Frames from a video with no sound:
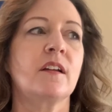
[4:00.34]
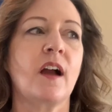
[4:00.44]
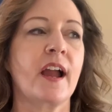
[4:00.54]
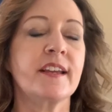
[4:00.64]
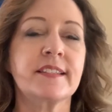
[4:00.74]

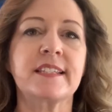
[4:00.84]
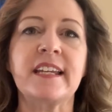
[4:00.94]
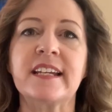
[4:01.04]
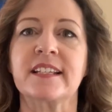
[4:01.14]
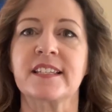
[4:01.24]
I
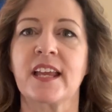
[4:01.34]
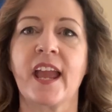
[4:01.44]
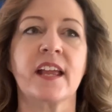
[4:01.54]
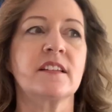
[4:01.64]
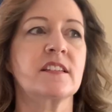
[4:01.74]
see it,
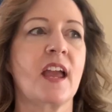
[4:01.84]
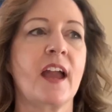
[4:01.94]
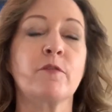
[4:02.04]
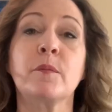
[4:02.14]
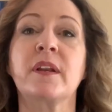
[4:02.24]
and
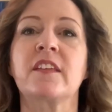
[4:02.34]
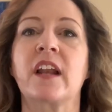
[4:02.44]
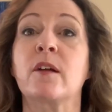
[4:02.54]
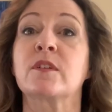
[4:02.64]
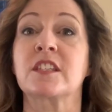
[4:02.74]
everybody
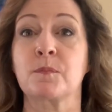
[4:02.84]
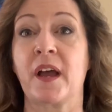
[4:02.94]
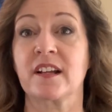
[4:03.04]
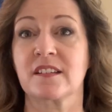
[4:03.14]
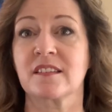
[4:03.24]
that I
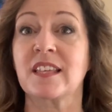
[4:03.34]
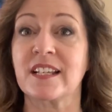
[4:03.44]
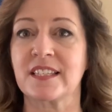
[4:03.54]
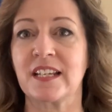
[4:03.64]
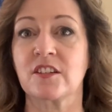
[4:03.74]
respect, they
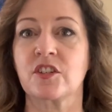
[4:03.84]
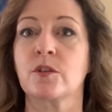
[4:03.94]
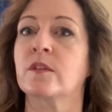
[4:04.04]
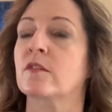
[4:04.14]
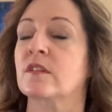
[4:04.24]
see it
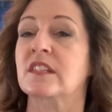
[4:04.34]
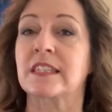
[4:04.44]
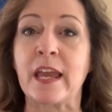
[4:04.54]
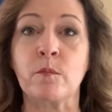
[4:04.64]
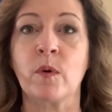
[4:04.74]
too. And they're the
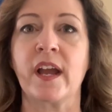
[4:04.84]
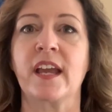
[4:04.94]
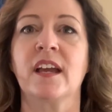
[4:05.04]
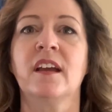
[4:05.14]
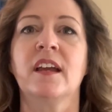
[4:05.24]
same
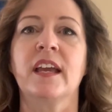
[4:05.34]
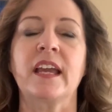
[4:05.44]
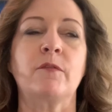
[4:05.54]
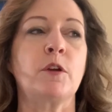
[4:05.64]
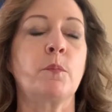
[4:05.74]
way.
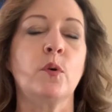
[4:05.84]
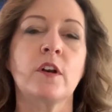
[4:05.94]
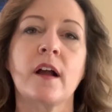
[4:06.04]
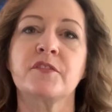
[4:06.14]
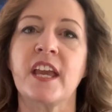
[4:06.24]
If you
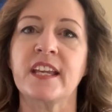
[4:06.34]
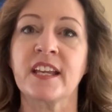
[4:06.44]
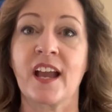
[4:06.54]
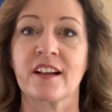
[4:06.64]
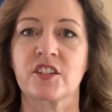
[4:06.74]
put off
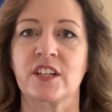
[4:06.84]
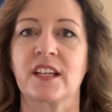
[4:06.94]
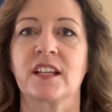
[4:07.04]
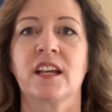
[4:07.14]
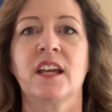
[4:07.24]
taking
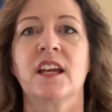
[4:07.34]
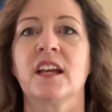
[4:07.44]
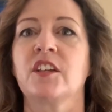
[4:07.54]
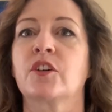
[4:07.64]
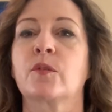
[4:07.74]
action,
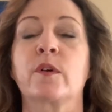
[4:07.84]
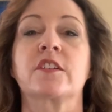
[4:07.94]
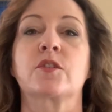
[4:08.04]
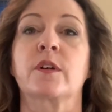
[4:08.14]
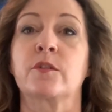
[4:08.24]
you're
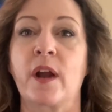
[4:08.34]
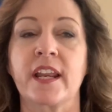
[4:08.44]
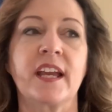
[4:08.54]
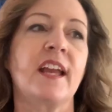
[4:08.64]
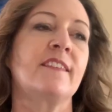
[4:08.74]
going to
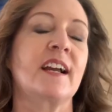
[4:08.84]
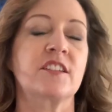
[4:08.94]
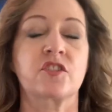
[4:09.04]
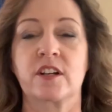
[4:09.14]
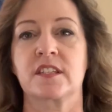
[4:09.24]
regret it. And
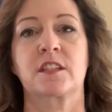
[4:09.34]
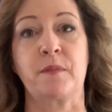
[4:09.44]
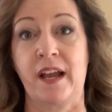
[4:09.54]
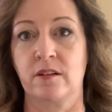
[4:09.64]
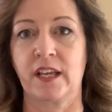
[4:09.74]
that stresses
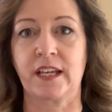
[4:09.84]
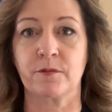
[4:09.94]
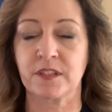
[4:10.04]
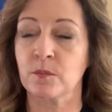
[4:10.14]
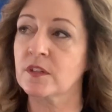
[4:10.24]
me out. Like,
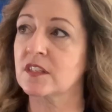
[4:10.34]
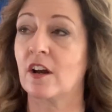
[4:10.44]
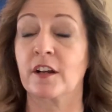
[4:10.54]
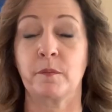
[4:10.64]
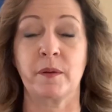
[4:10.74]
if someone's
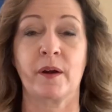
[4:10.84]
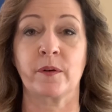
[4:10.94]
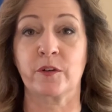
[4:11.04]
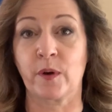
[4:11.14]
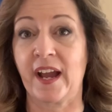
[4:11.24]
talking to me about
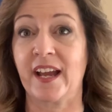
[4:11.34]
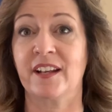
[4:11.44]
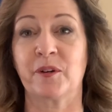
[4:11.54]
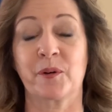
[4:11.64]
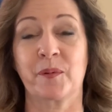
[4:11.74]

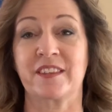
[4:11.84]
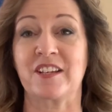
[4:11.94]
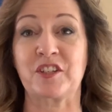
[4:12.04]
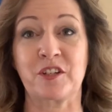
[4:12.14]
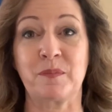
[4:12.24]
regret or what they
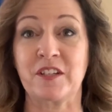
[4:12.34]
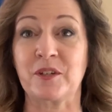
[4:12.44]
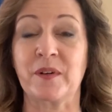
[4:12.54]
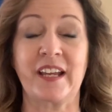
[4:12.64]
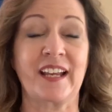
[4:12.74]
should be
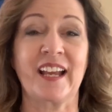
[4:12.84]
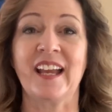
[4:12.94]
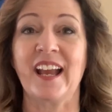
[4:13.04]
doing,